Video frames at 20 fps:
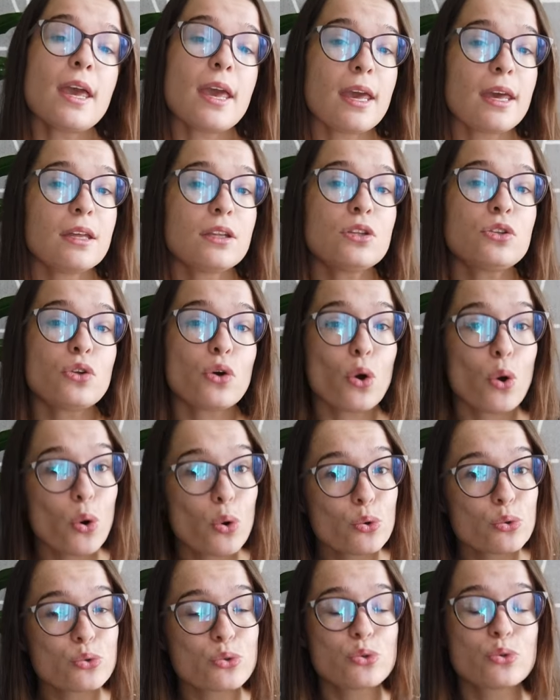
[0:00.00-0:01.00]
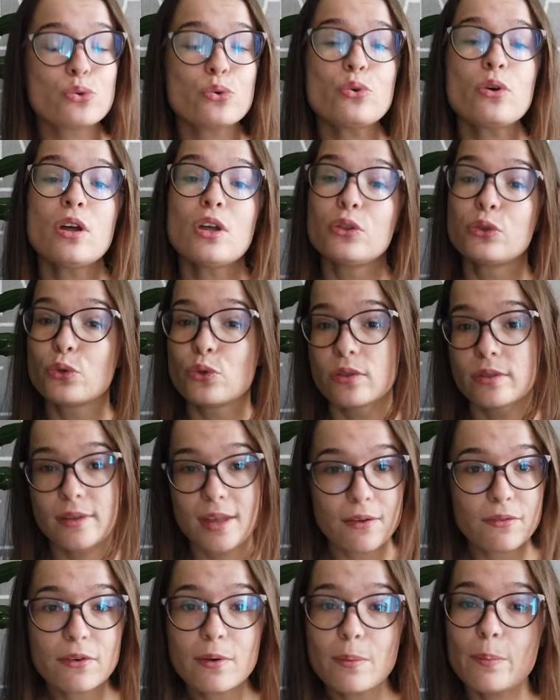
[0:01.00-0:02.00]
and also to
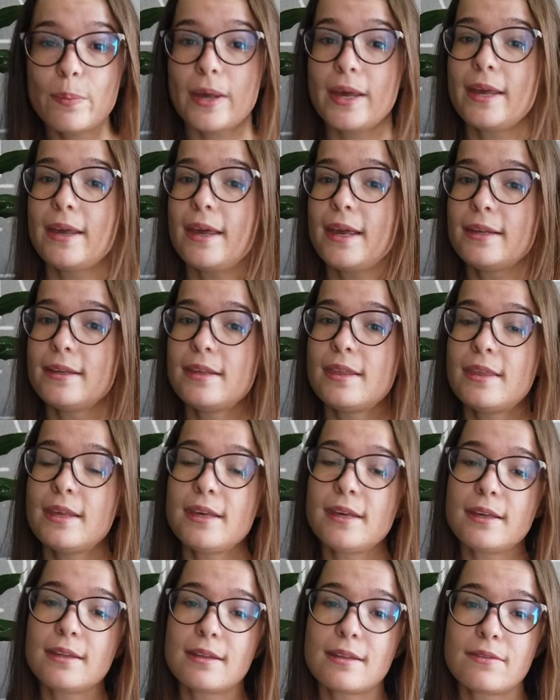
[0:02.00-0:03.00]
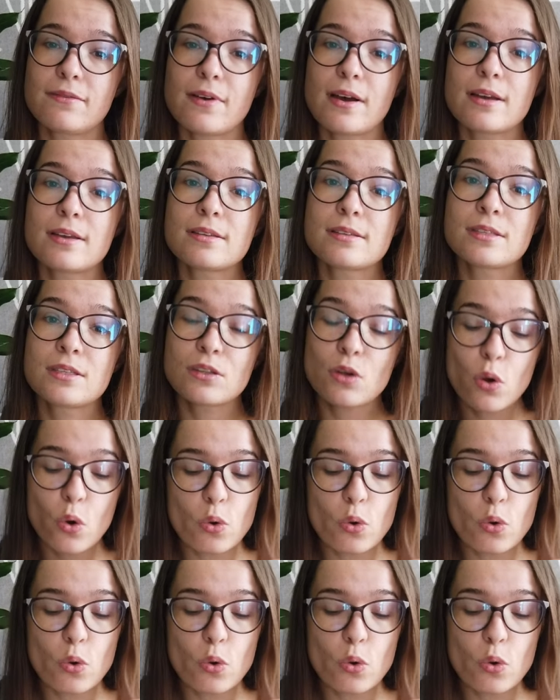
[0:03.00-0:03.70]
never pay anything in advance,